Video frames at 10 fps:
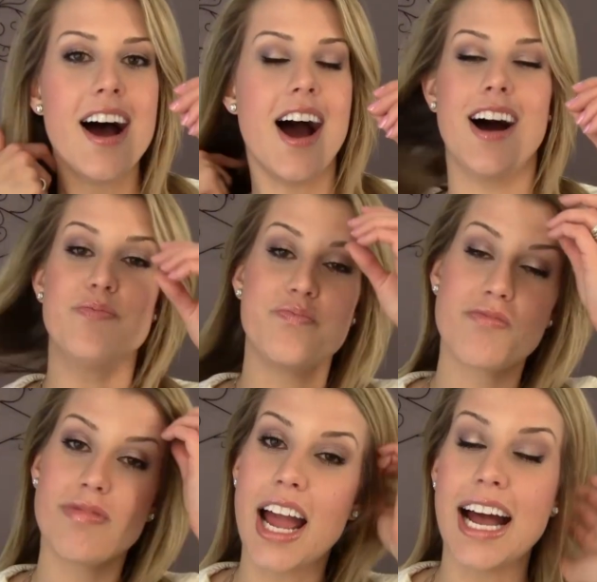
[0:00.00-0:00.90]
Um,
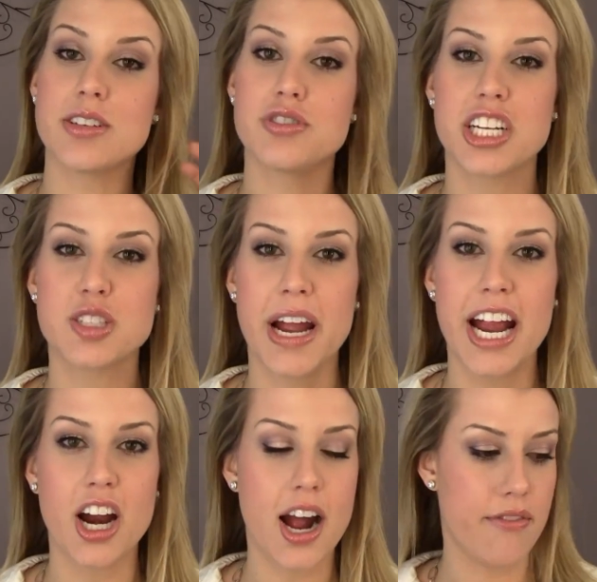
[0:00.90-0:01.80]
as I was touching my
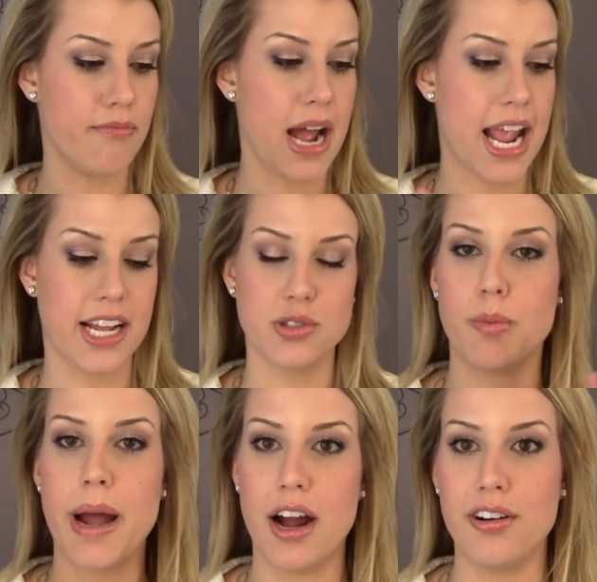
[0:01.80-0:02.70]
hair, I, my hands
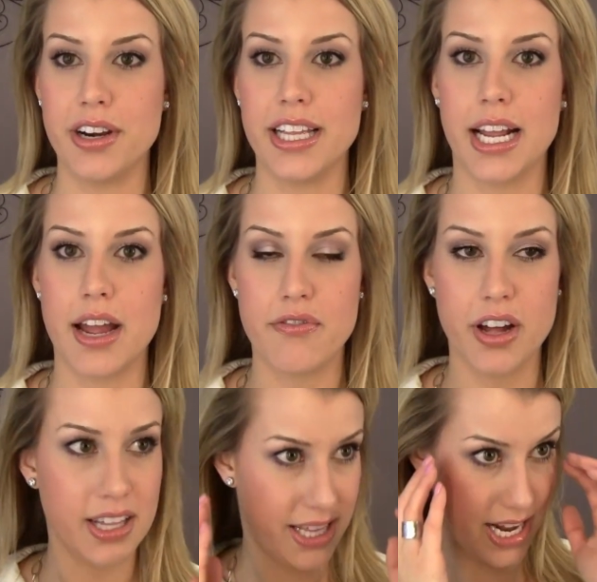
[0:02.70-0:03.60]
were powdery. Like I
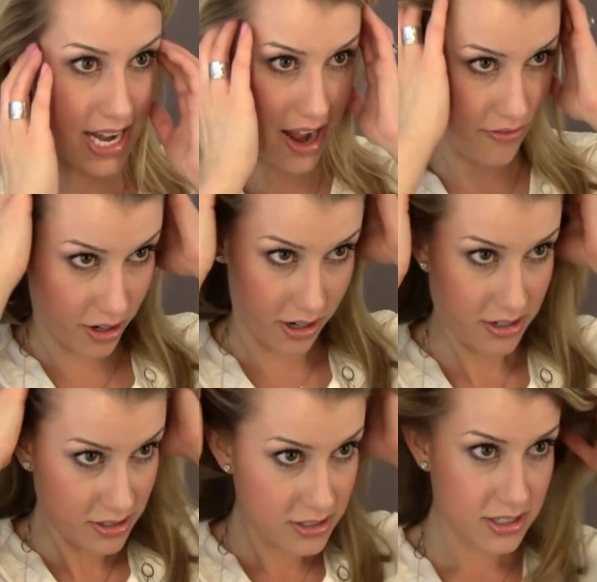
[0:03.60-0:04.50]
felt like they
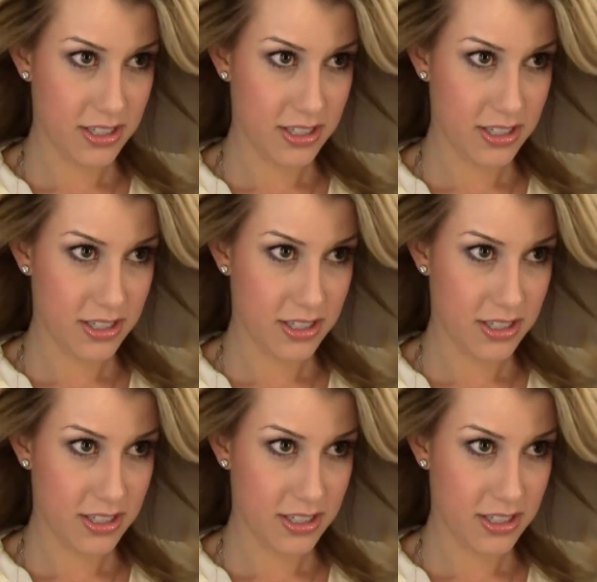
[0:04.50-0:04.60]
never